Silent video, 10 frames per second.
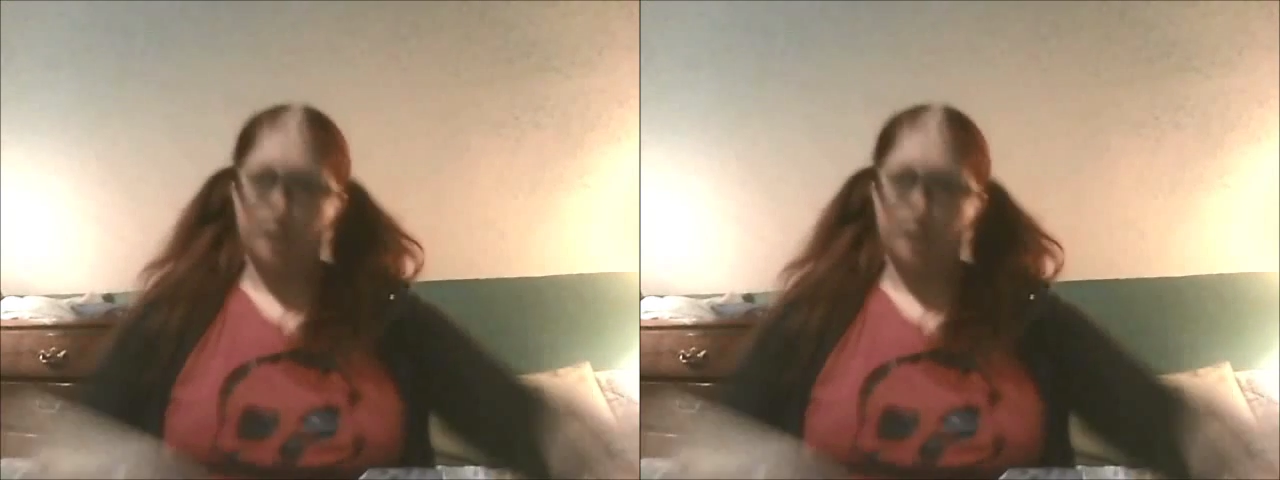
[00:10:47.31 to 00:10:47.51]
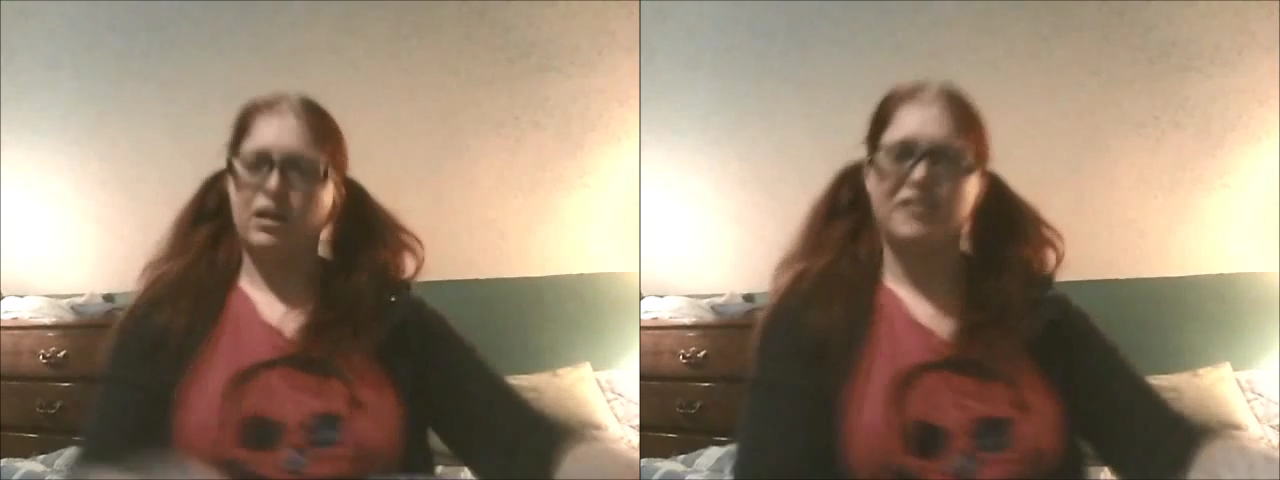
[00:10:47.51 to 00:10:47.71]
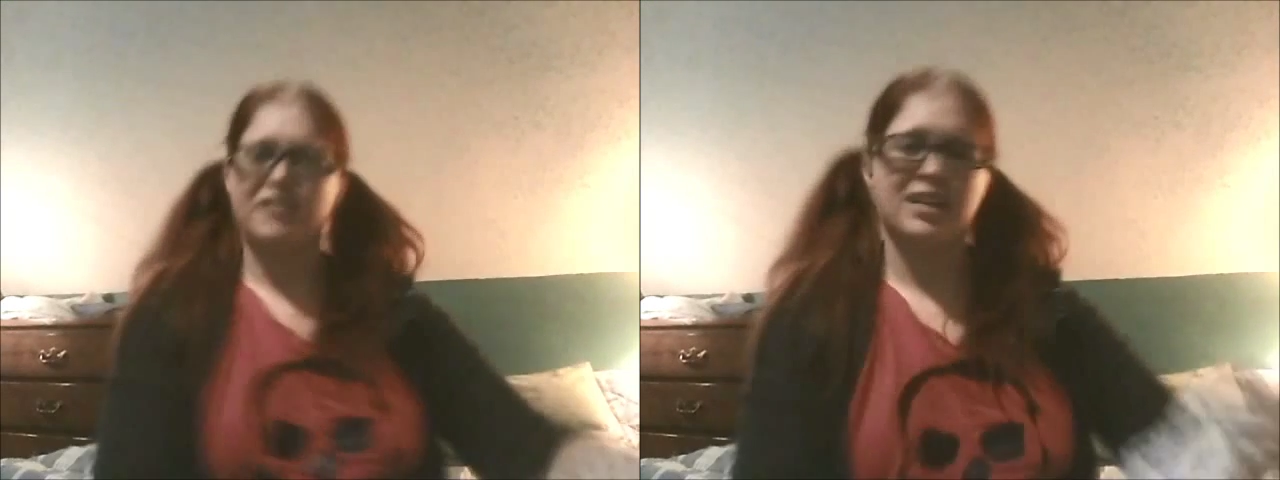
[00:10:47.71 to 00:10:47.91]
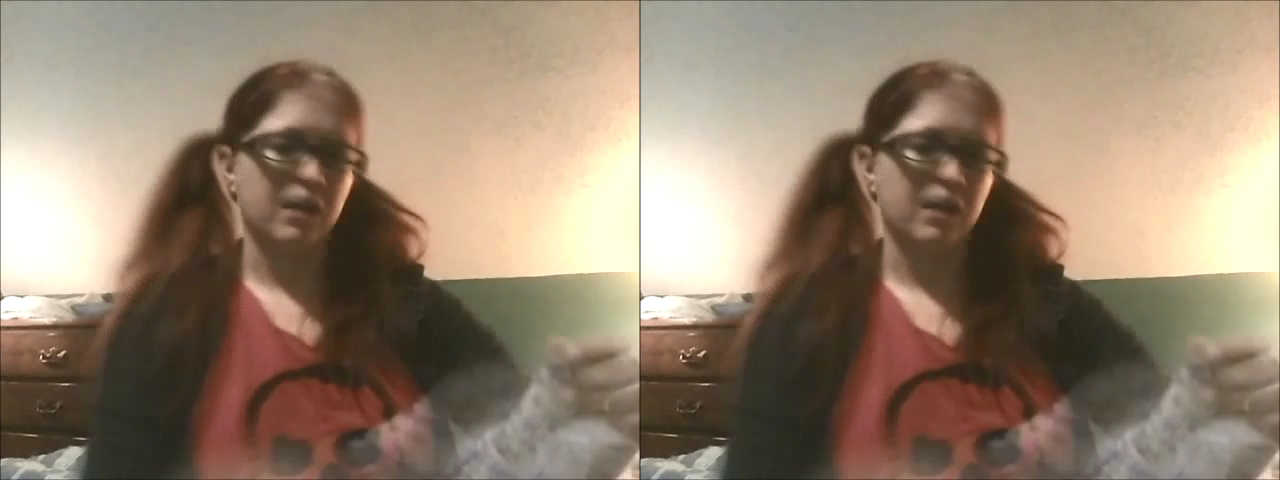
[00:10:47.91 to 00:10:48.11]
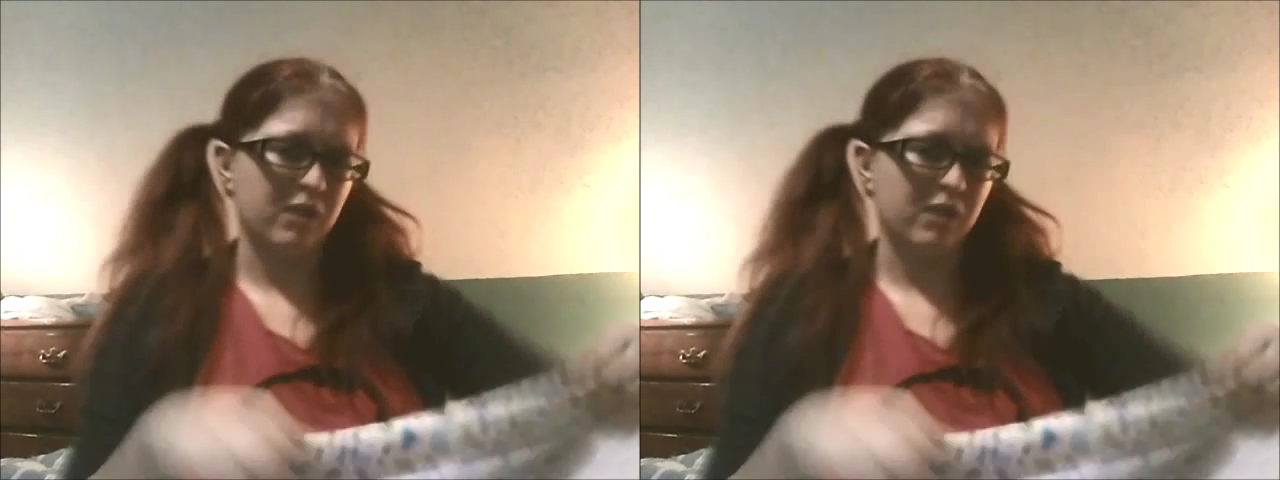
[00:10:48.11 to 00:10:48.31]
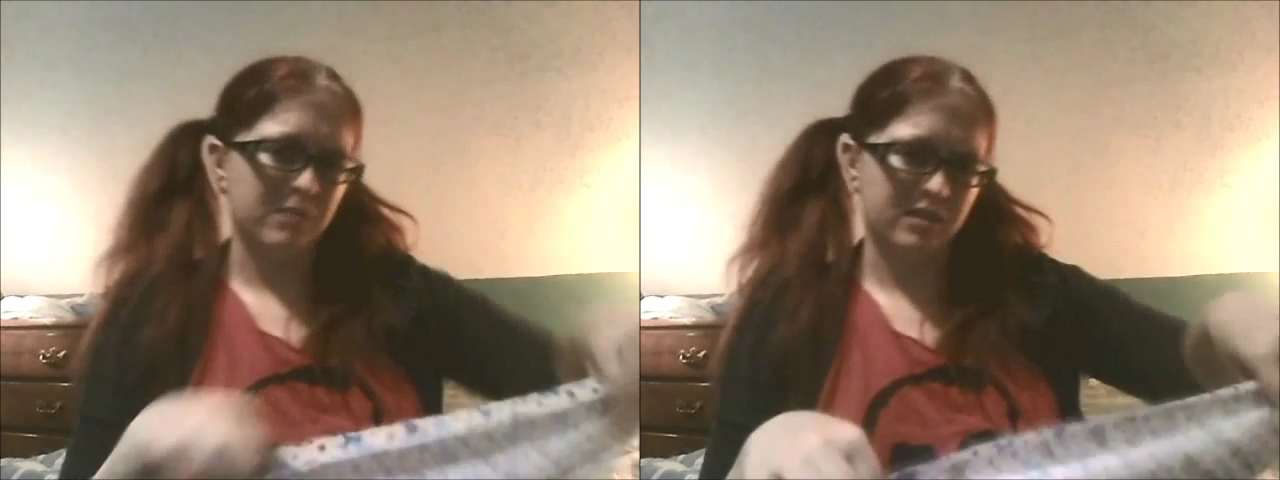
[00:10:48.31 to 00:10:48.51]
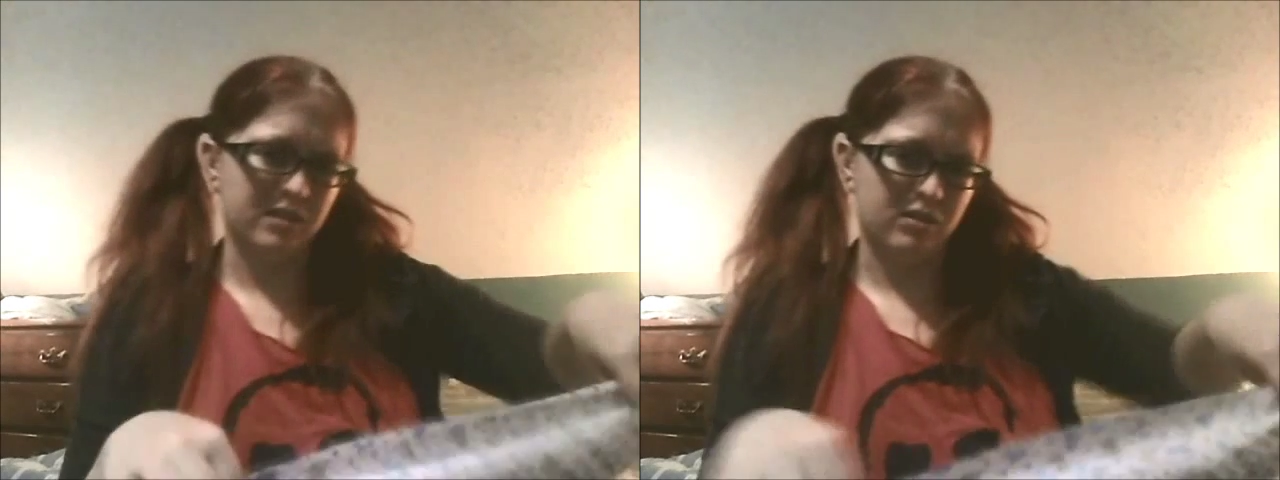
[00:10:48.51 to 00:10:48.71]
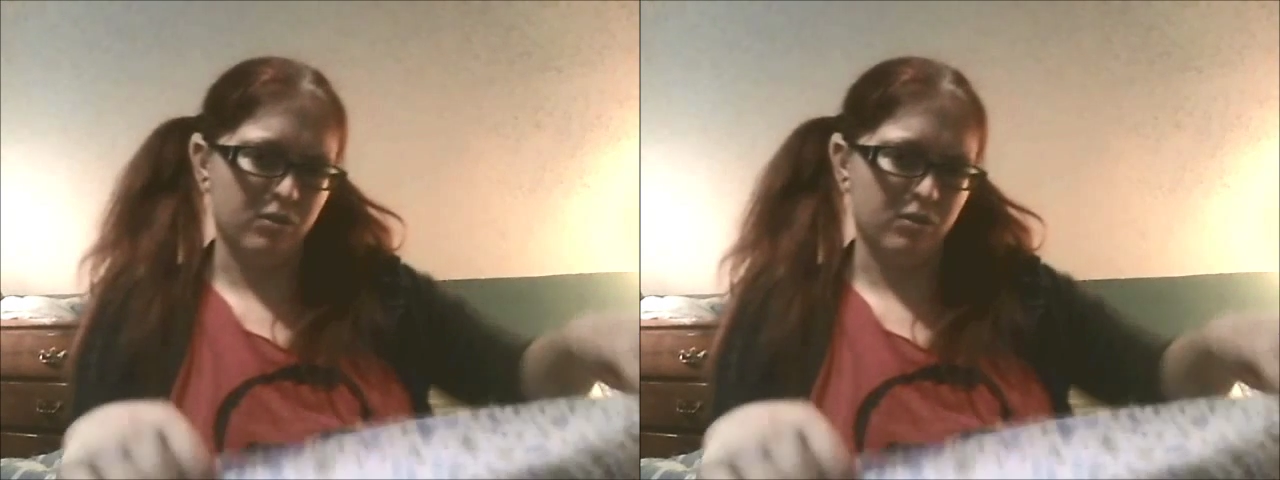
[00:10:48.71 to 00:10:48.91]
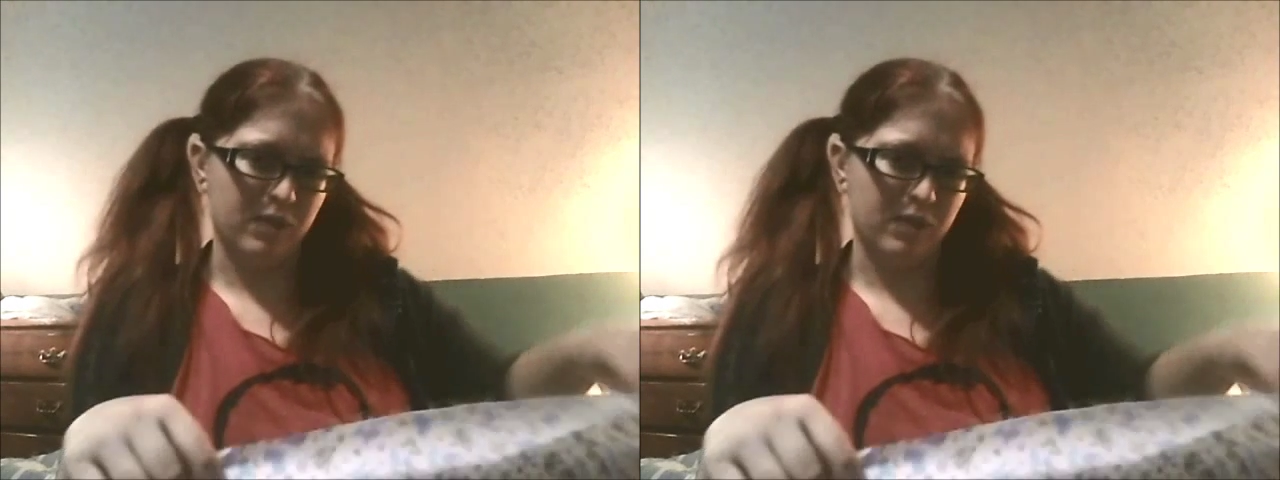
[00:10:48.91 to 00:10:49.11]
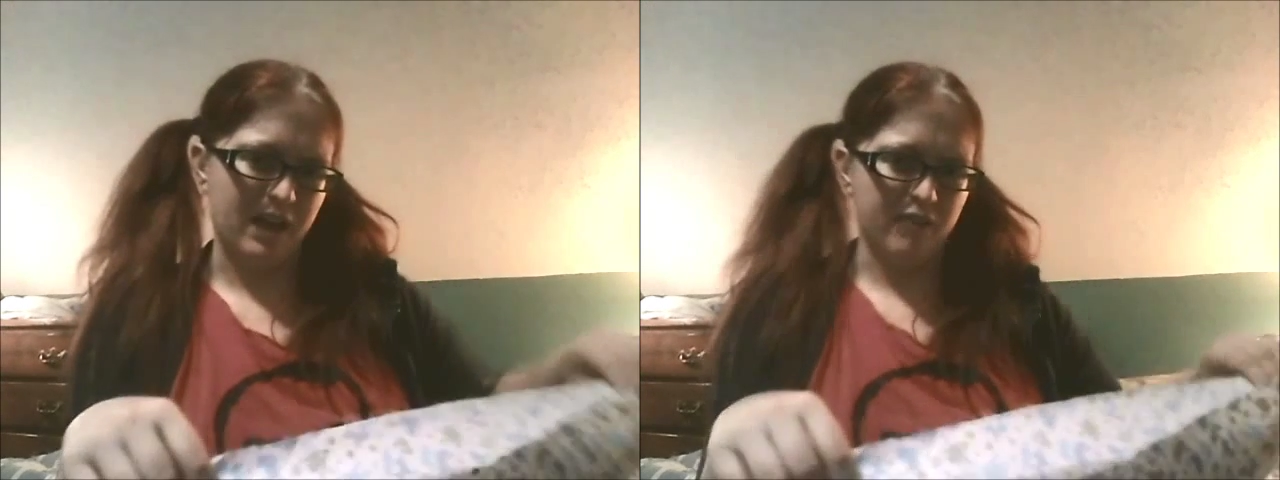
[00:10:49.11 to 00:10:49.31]
elastic. I recommend the
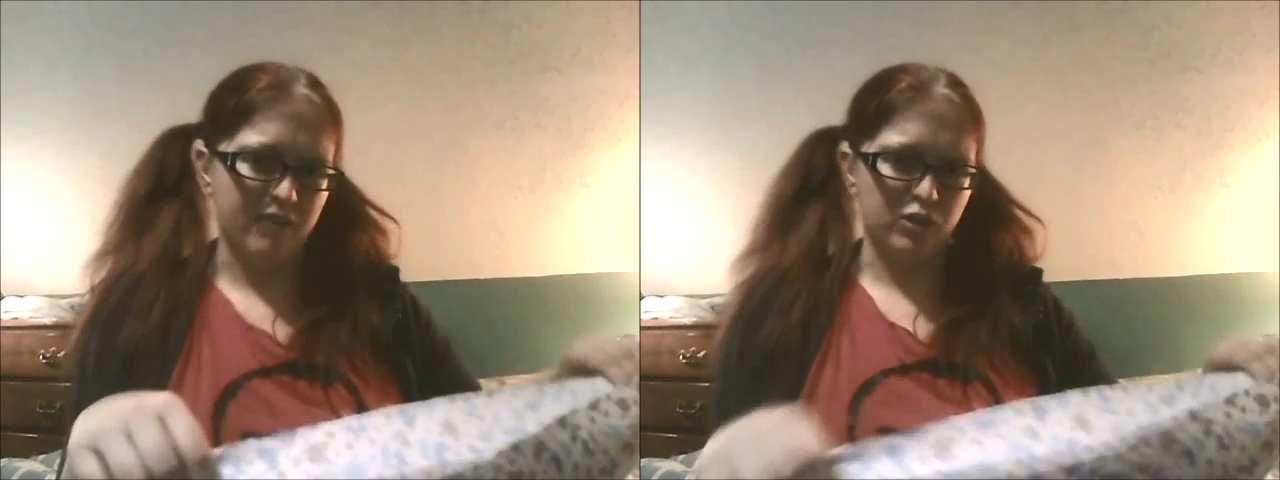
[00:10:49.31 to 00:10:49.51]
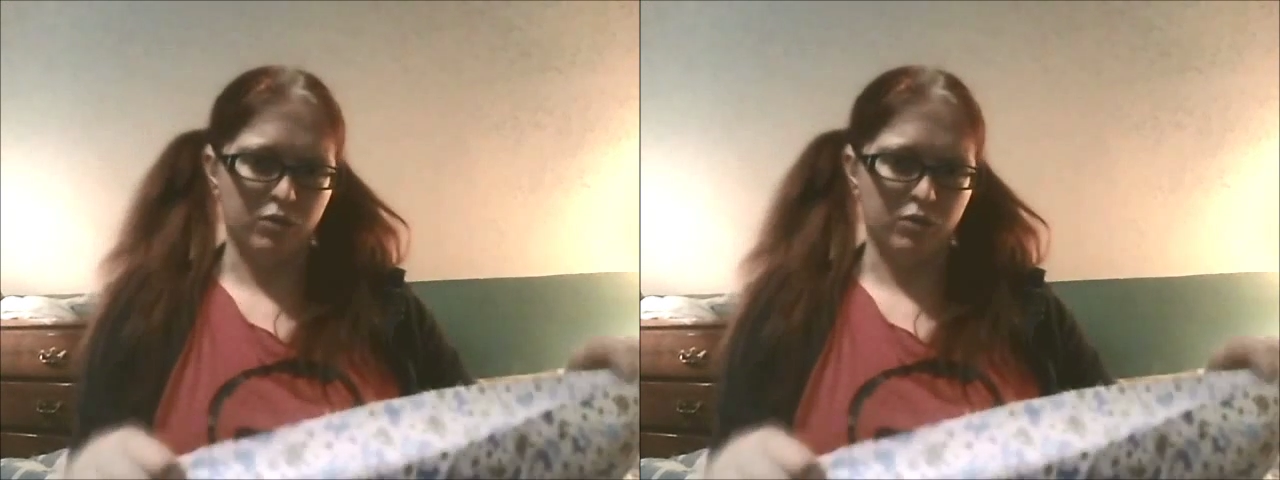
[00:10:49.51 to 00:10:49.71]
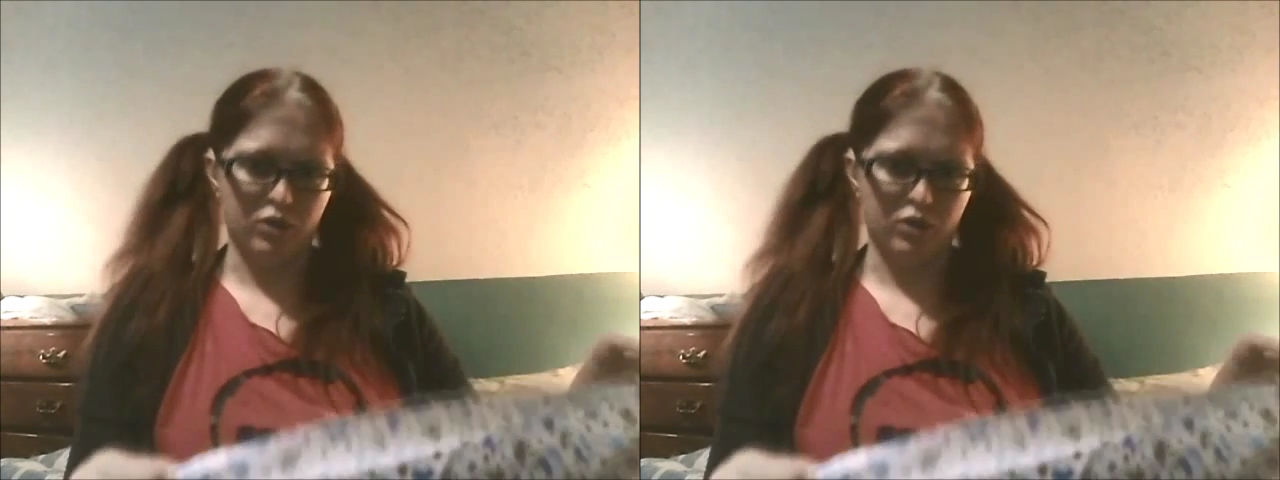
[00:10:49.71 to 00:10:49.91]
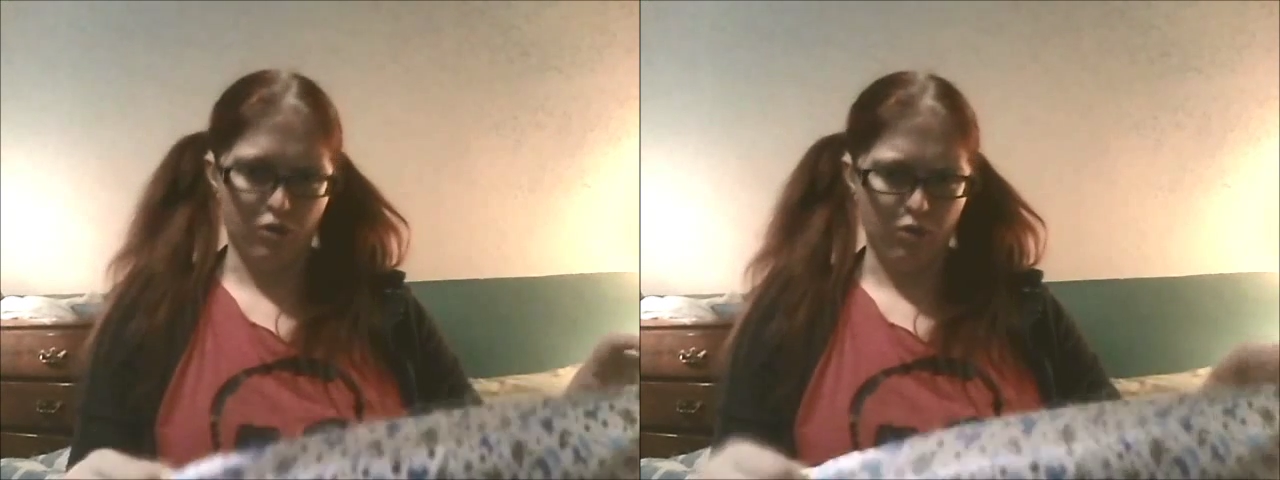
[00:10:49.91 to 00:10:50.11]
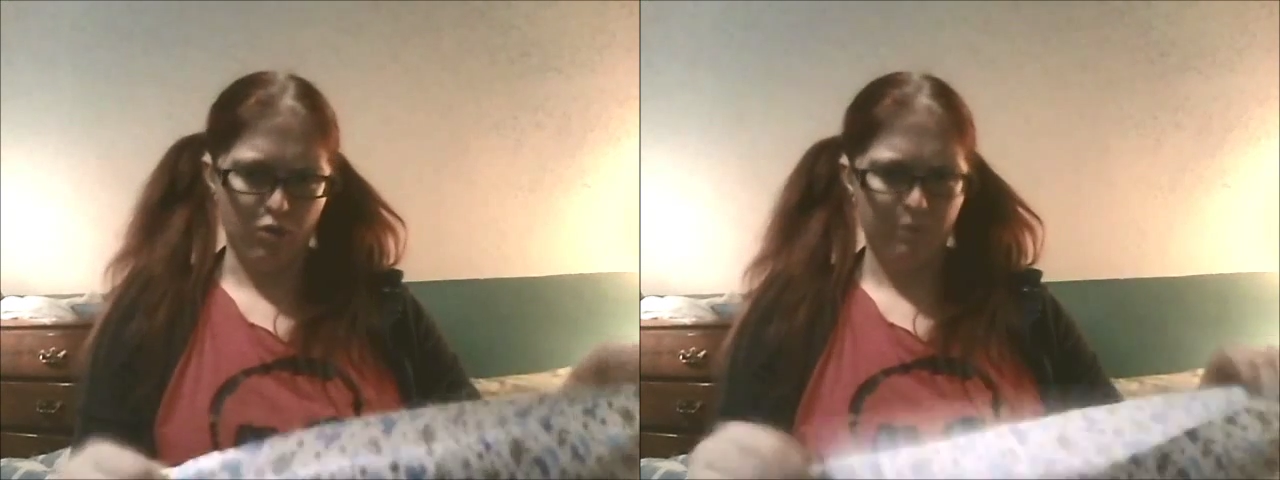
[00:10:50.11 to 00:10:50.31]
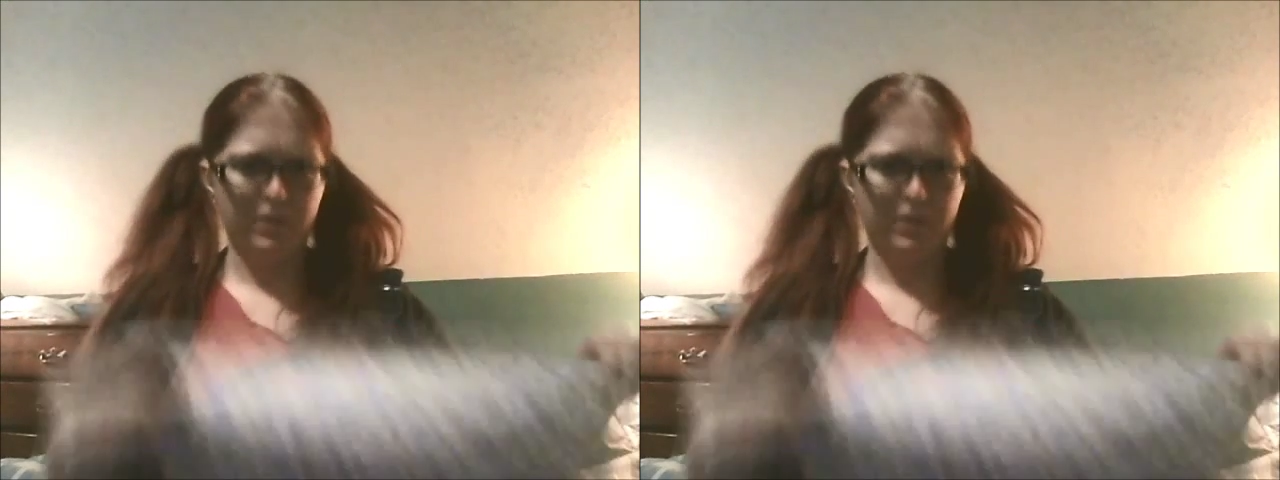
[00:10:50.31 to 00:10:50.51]
1.5 to 2 inch no roll,